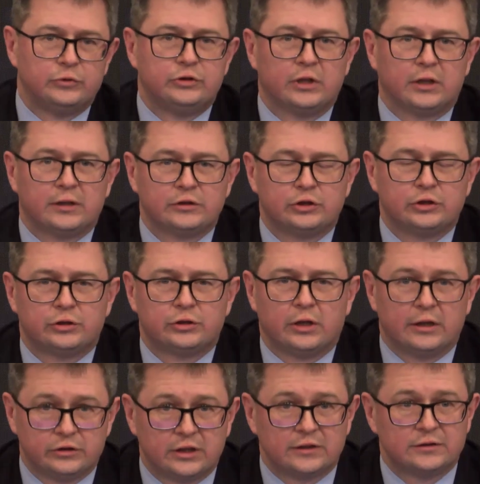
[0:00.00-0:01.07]

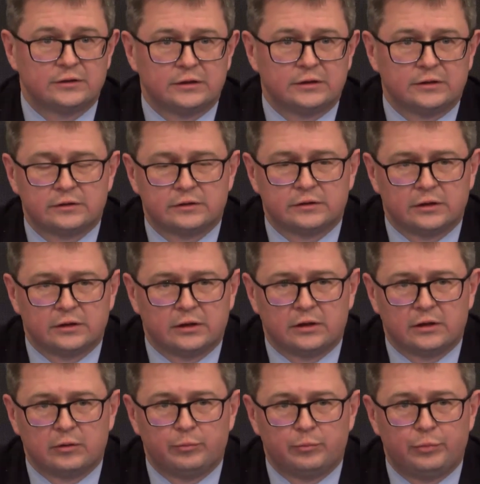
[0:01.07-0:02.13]
Justice
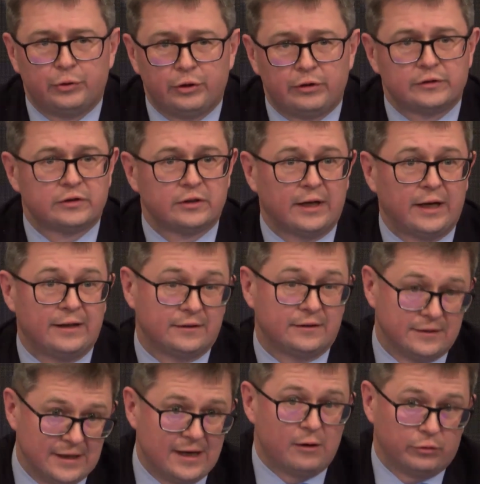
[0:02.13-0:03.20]
Bers,
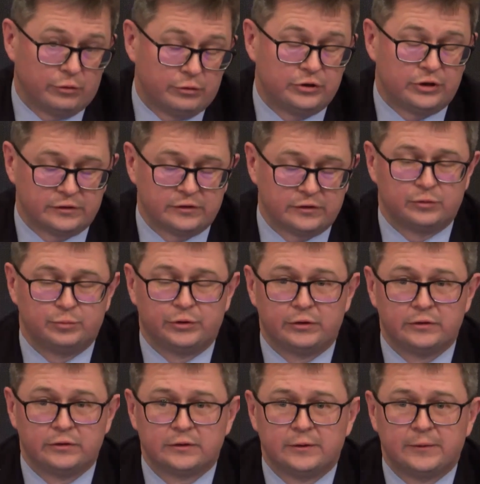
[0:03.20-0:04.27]
and now Lord Justice
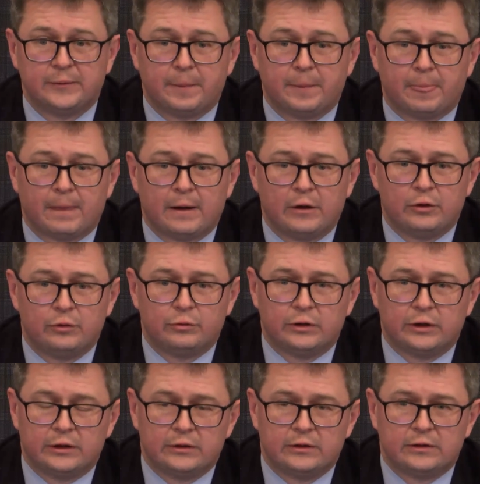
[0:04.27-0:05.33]
Bers, who
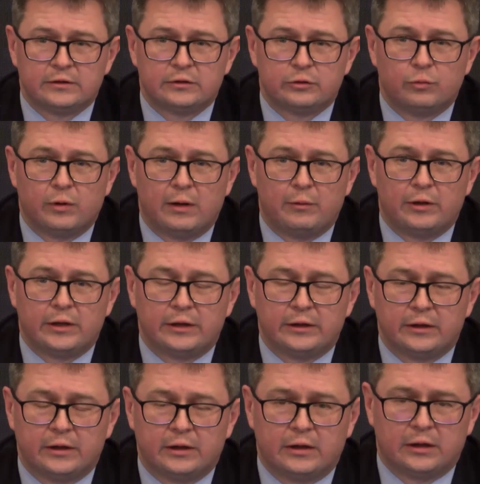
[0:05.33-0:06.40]
in this
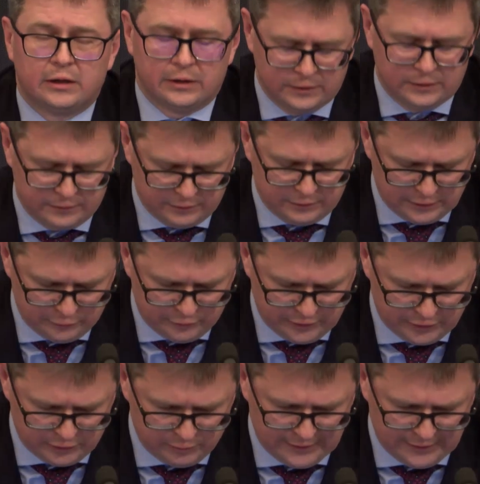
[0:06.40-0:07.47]
Huawei
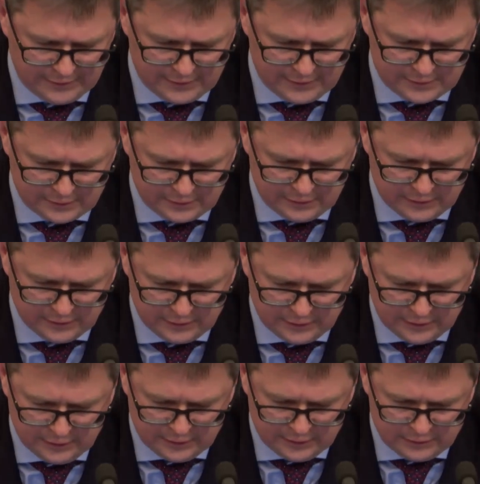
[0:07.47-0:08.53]
Unwired Planet
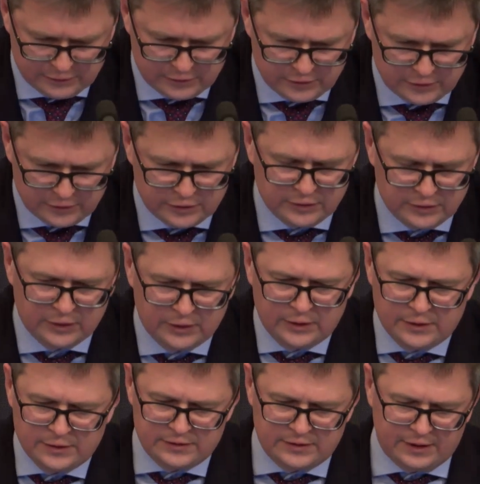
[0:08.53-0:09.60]
decision
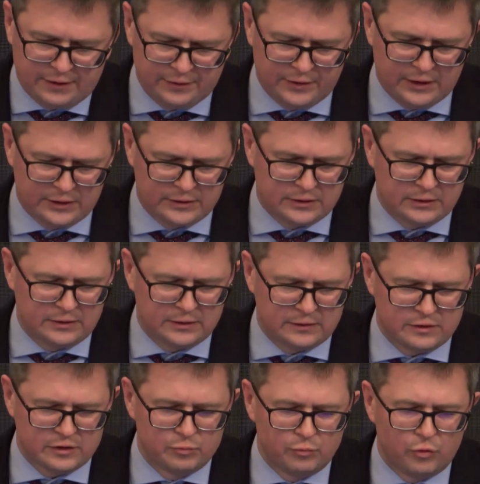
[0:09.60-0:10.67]
said that
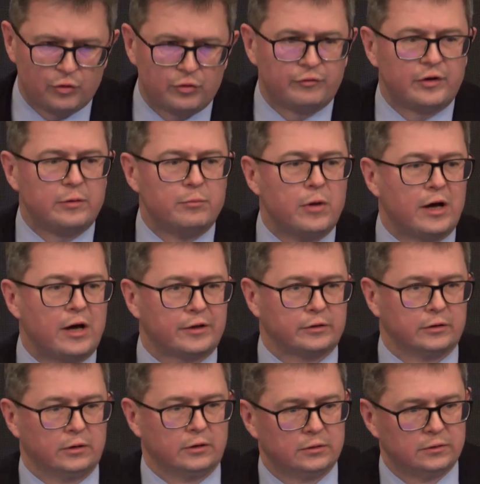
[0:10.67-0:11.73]
this is more of a
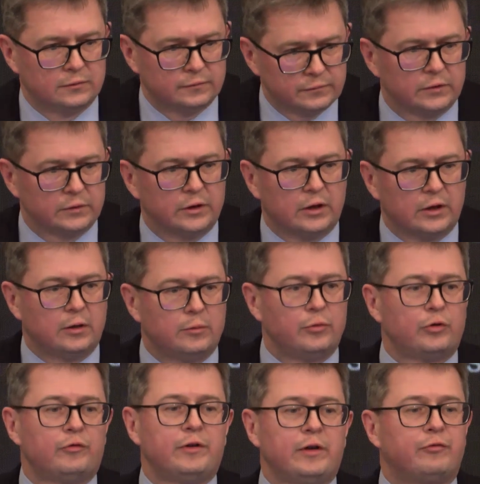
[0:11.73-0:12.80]
model,
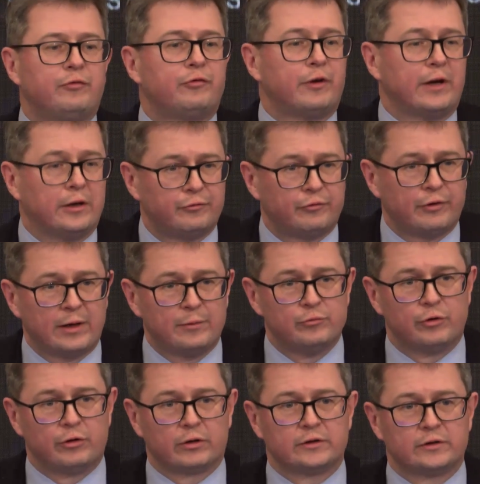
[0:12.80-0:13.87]
more of a
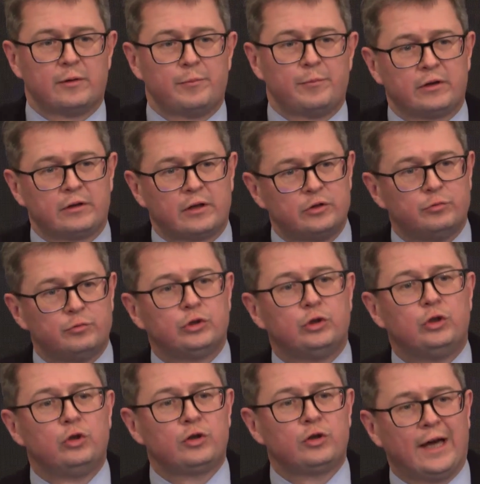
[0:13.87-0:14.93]
framework, something that you would
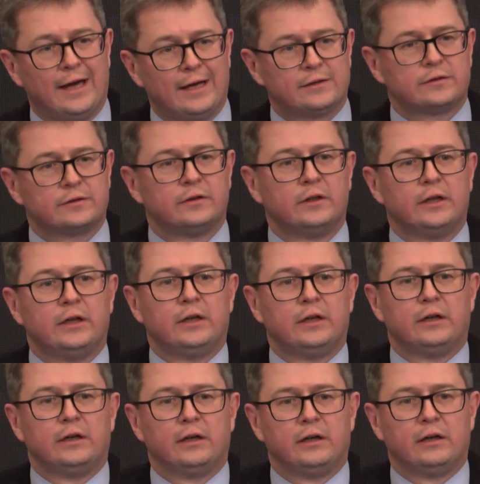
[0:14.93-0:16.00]
look at
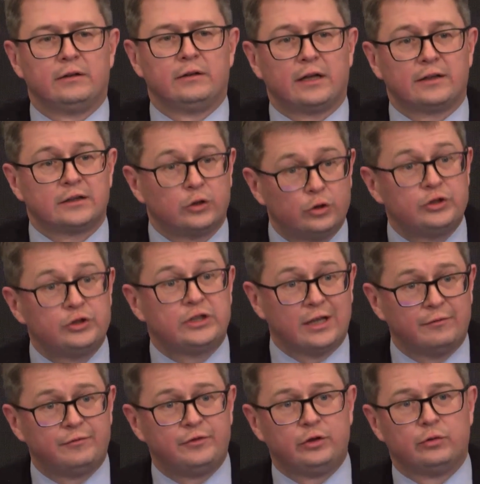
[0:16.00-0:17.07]
that could
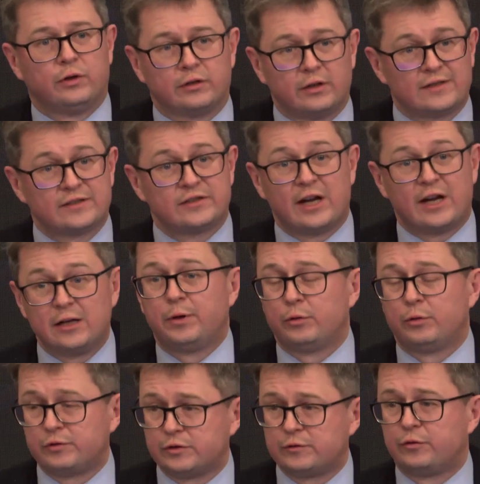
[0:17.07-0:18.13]
give you a
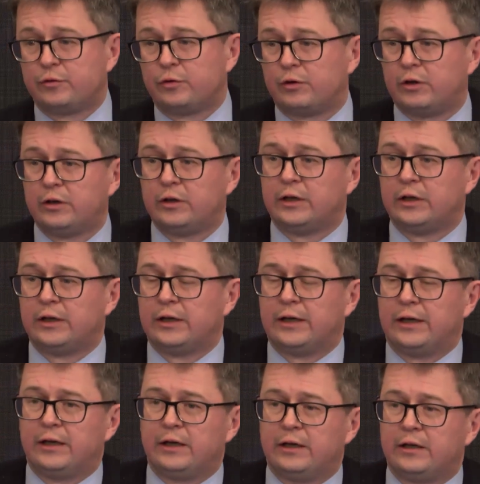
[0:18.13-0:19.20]
signpost for
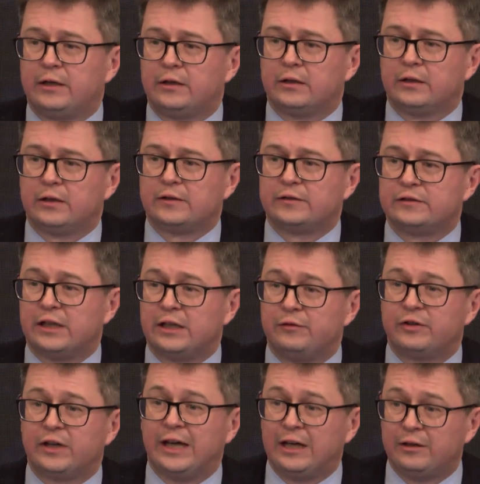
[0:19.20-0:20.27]
a
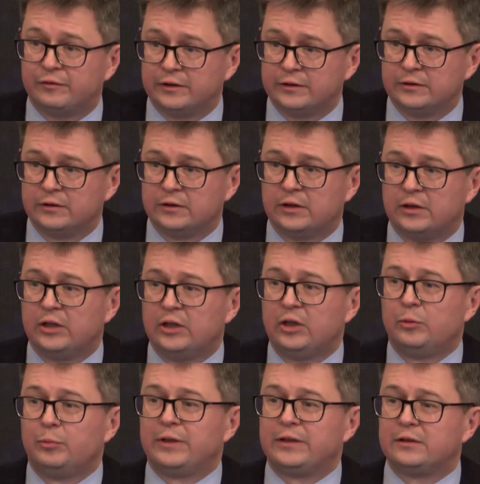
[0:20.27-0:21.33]
safe haven.
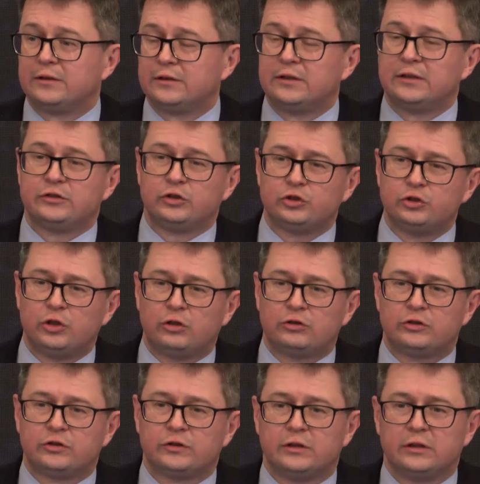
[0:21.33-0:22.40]
But this is
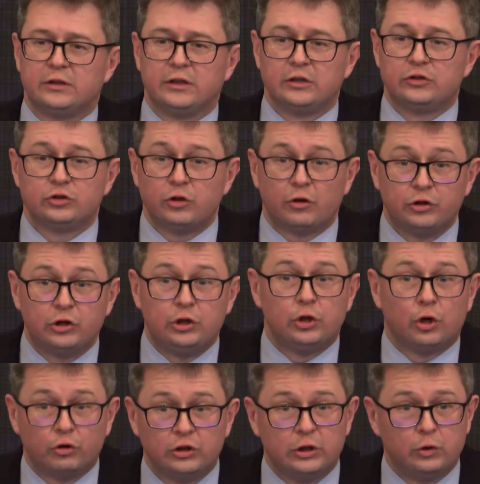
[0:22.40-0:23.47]
not, it's not the
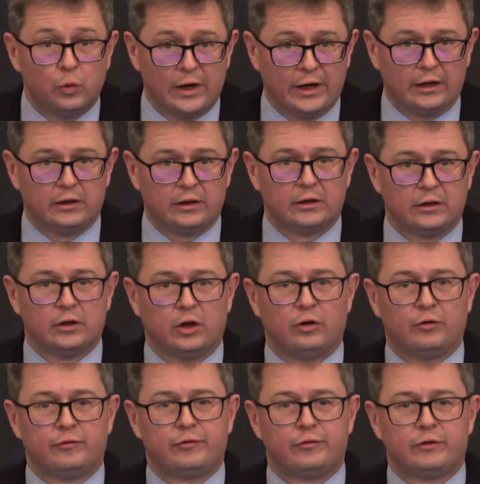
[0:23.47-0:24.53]
only way
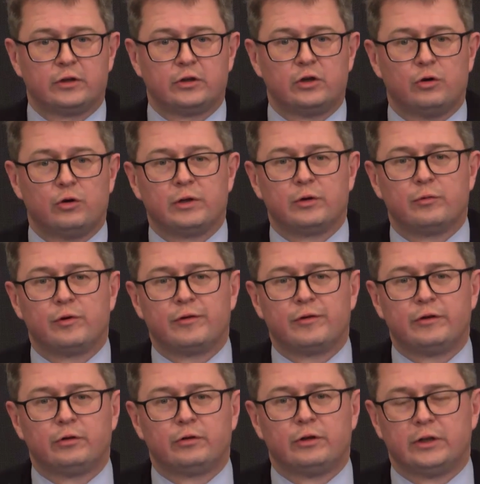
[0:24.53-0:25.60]
of going
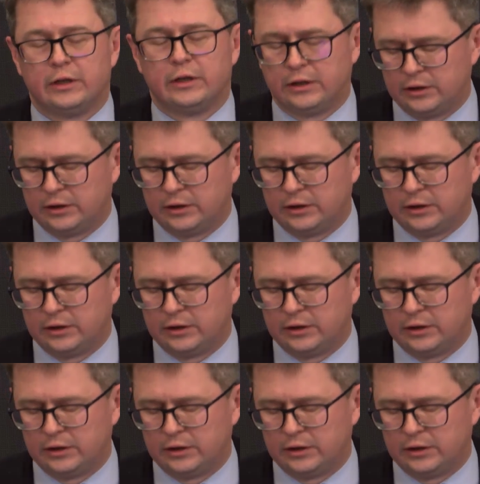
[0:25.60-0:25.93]
with your